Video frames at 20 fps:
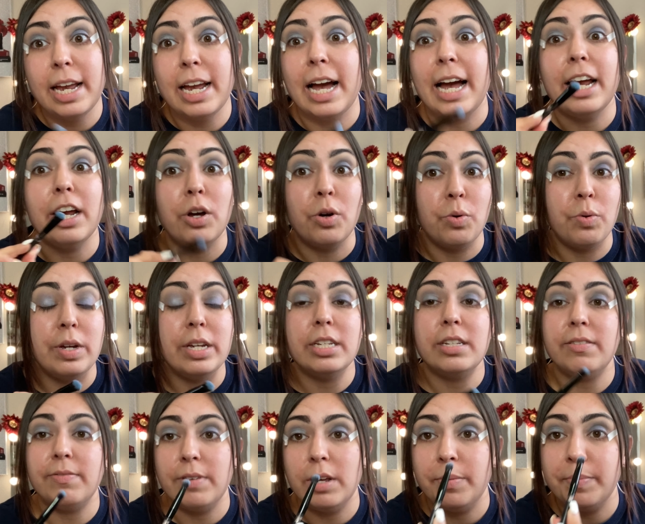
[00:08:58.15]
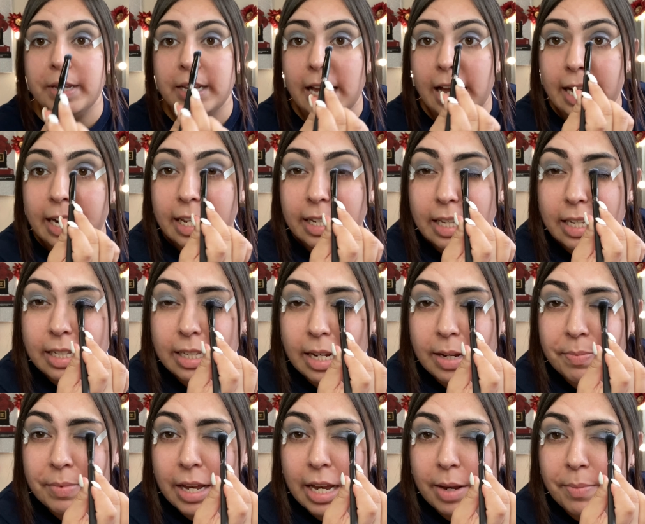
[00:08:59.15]
I always film and edit the
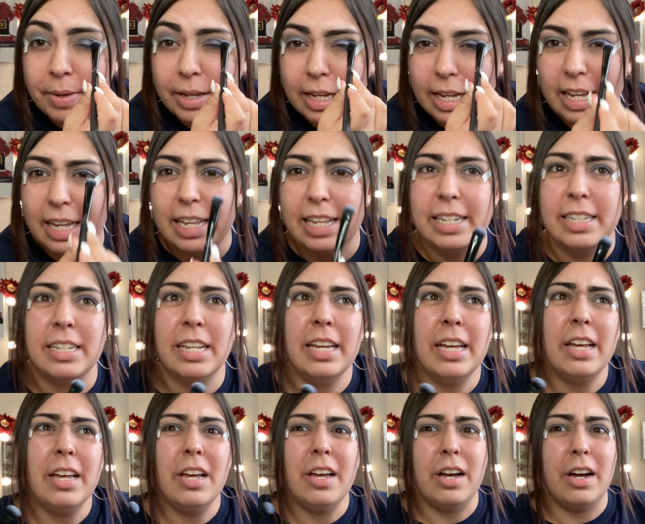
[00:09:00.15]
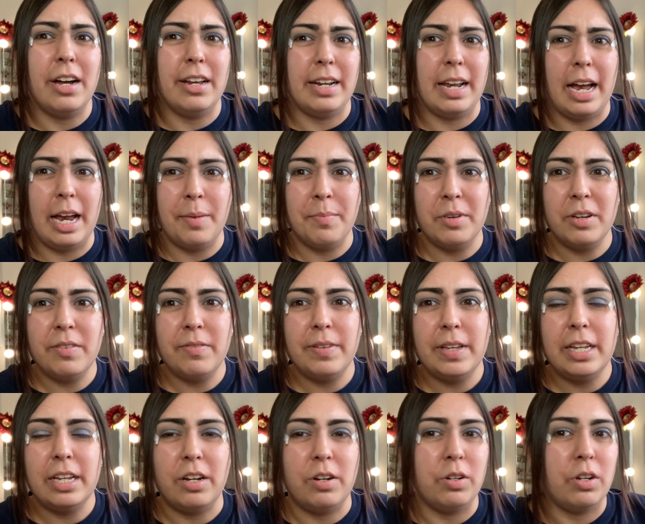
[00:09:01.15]
same day, because on
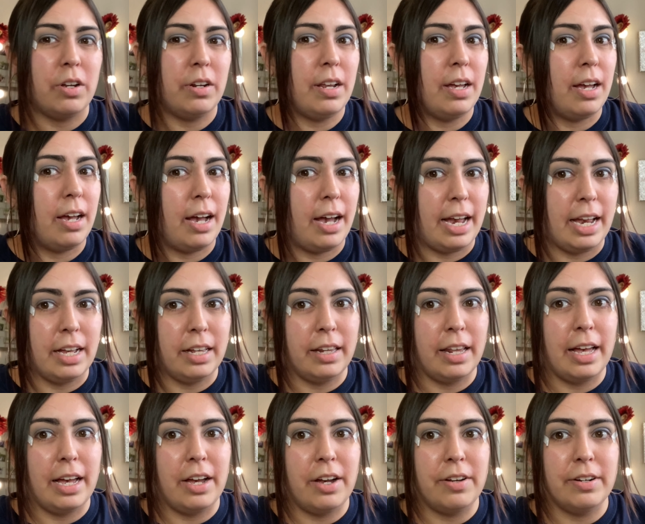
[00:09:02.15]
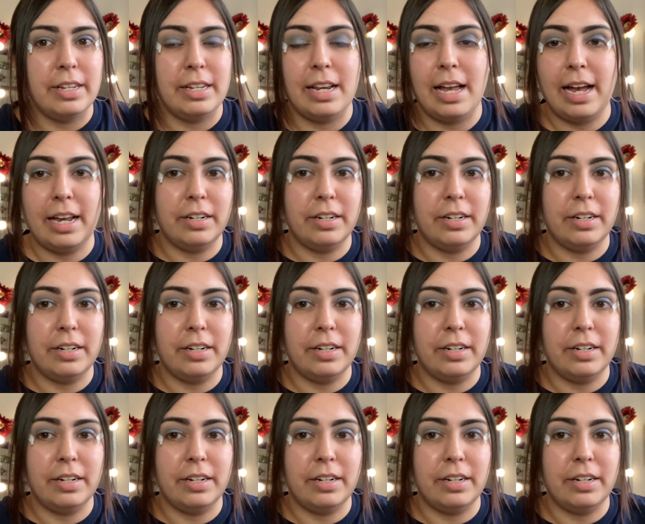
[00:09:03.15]
iMovie, I'll go to iCloud, and I